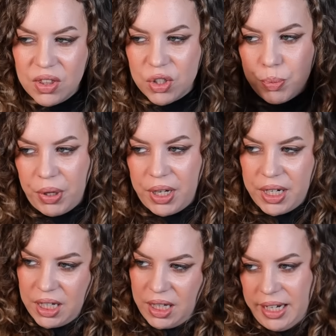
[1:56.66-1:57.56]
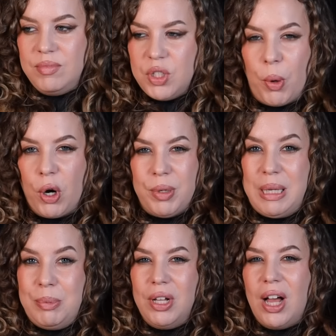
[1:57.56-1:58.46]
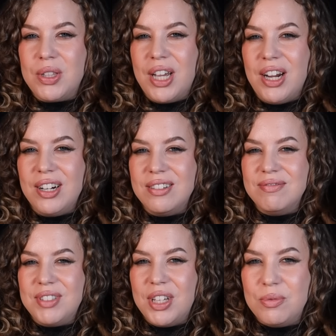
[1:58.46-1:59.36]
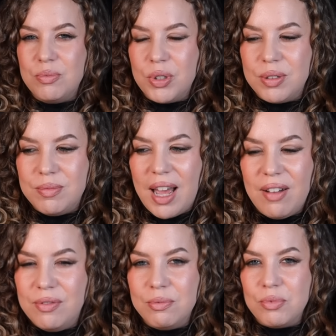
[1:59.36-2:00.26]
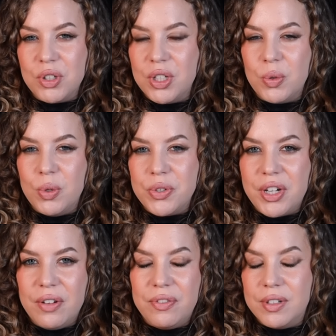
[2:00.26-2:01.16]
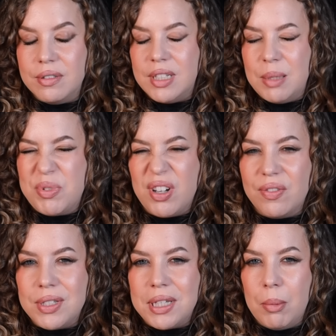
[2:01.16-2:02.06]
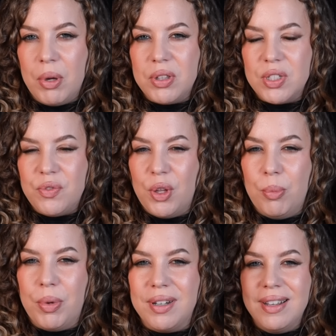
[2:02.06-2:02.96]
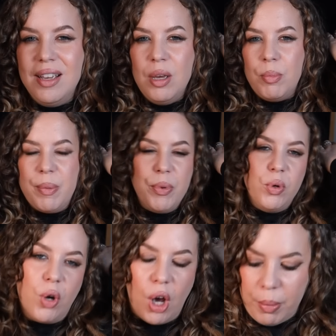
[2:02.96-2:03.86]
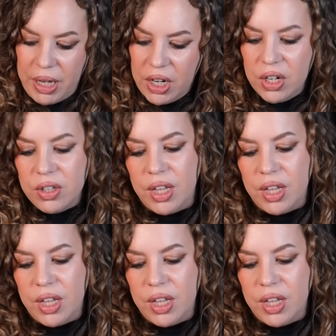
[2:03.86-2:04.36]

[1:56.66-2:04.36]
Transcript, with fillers: There's plenty of like smart people out there that would have really cool stuff and deep stuff to say about this film, but people who come here,